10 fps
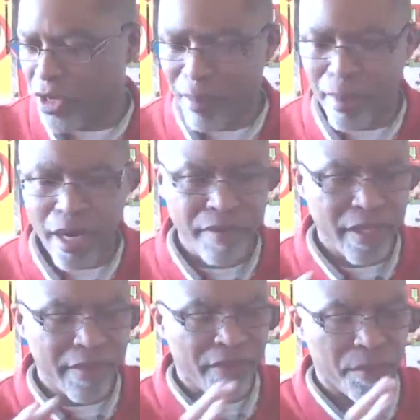about
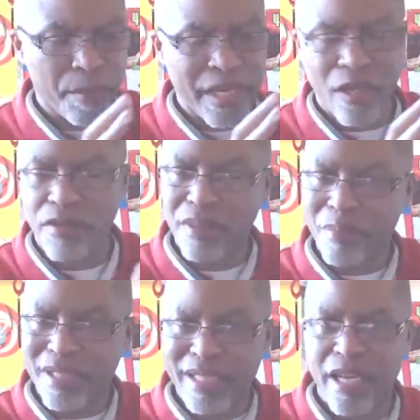everything from being on
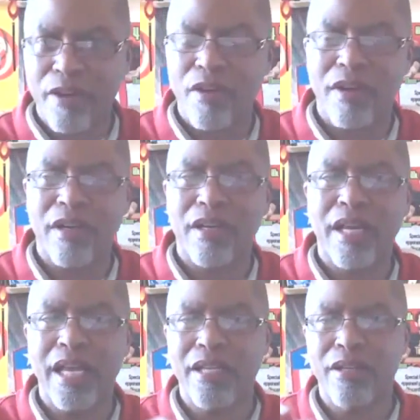Themyscira
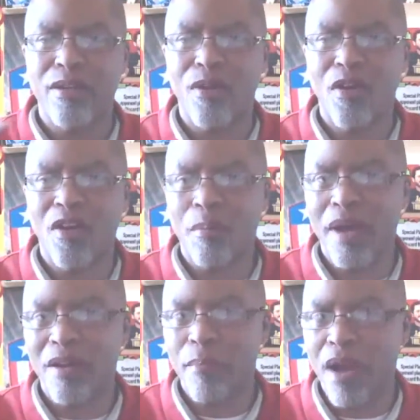and, you know, her,
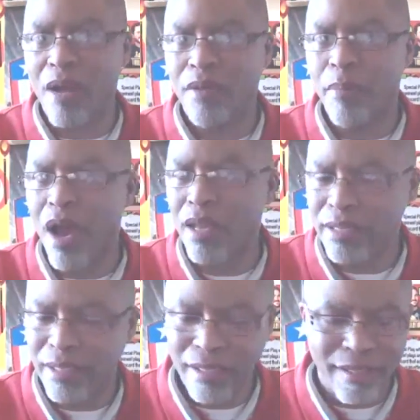about her mom,
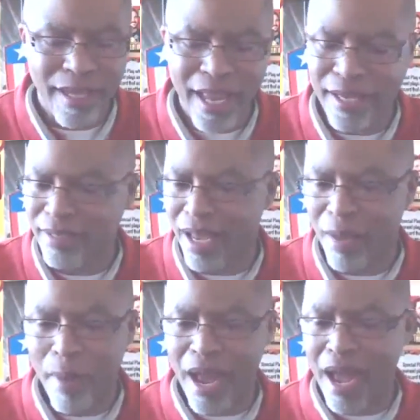Hippolyta, and
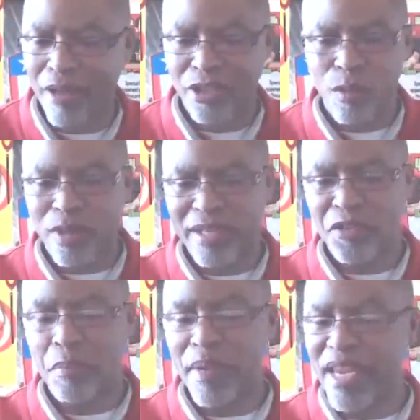about how she wanted to
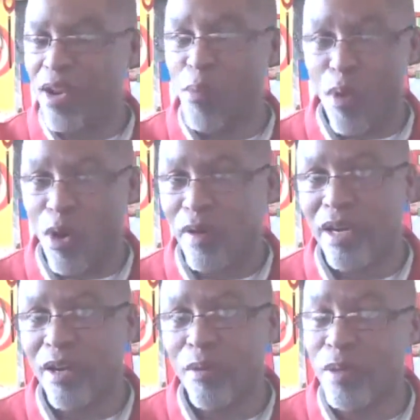be a
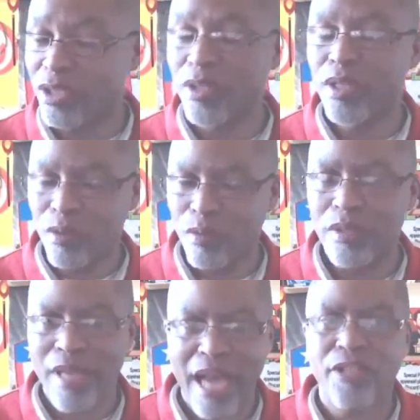warrior, which
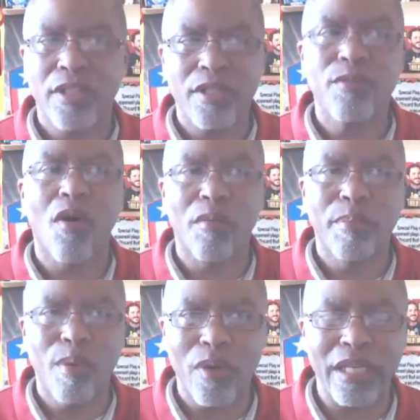was actually on
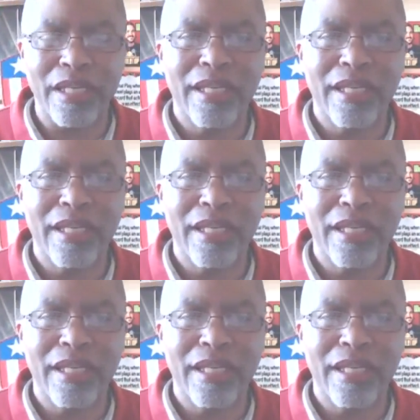point.